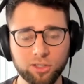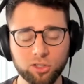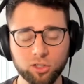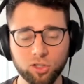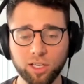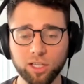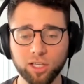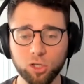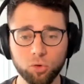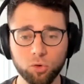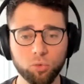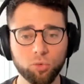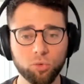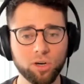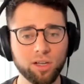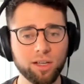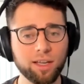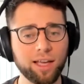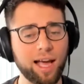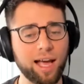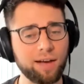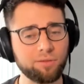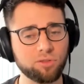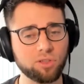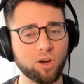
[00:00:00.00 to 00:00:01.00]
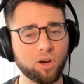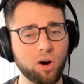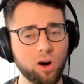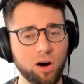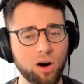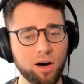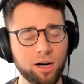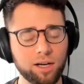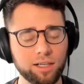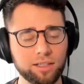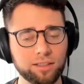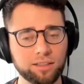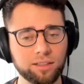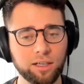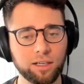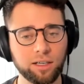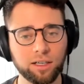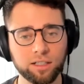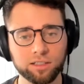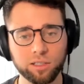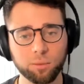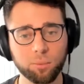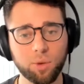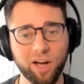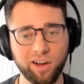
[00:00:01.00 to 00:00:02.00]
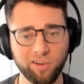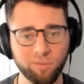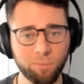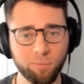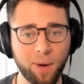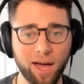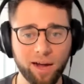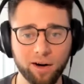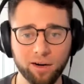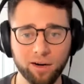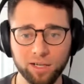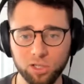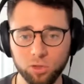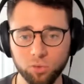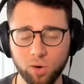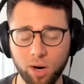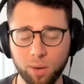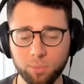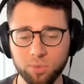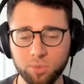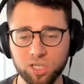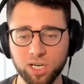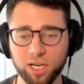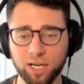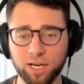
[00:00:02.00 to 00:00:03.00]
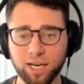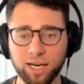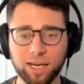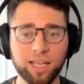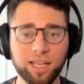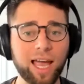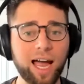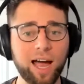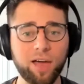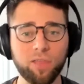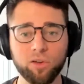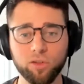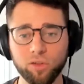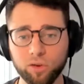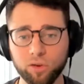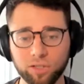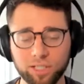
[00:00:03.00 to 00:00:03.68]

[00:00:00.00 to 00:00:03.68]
Oh, so absolutely. Like you really have to cause some kind of pattern disruption and gather their yeah.